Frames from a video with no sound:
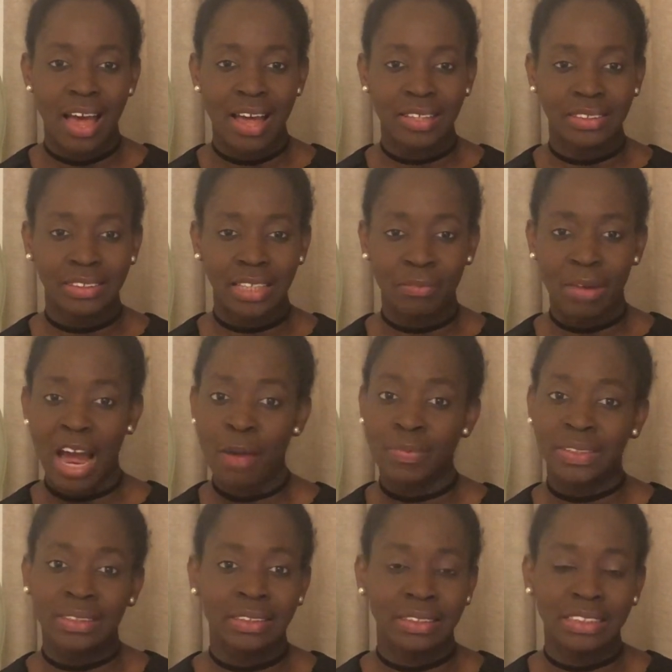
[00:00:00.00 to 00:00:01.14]
and um,
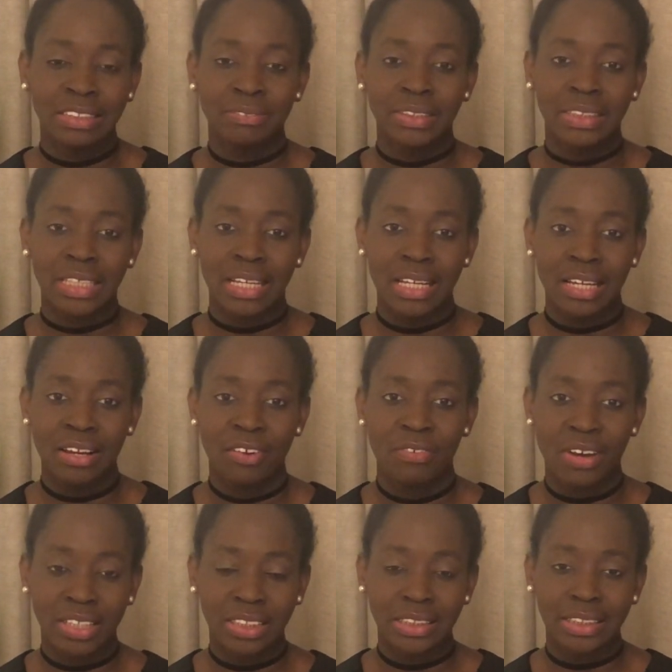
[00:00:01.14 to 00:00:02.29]
hypersensitivity
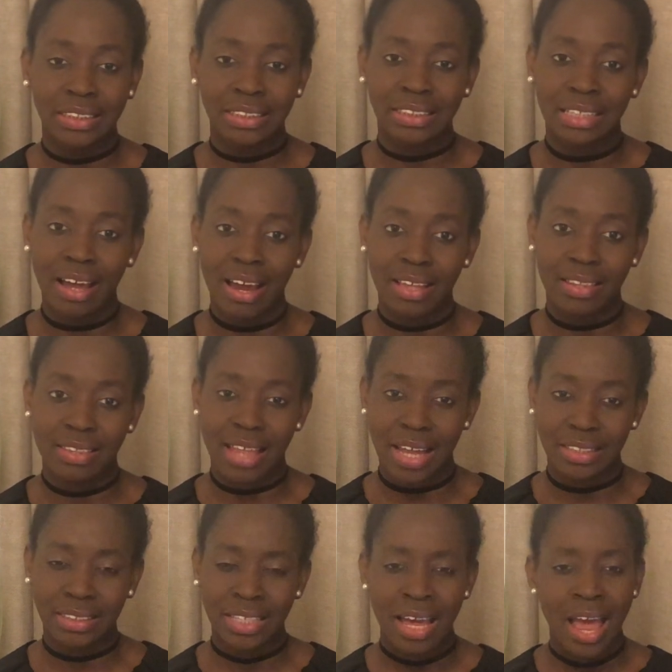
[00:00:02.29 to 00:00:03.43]
reactions like
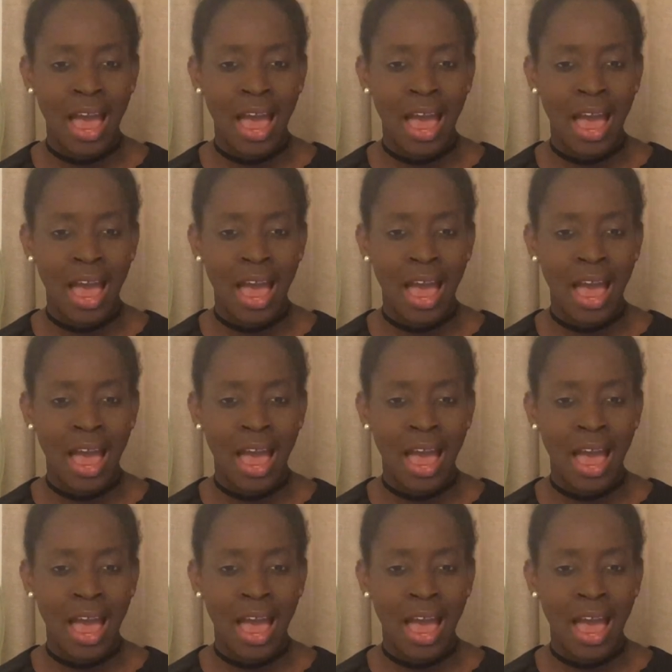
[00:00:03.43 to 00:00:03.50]
that.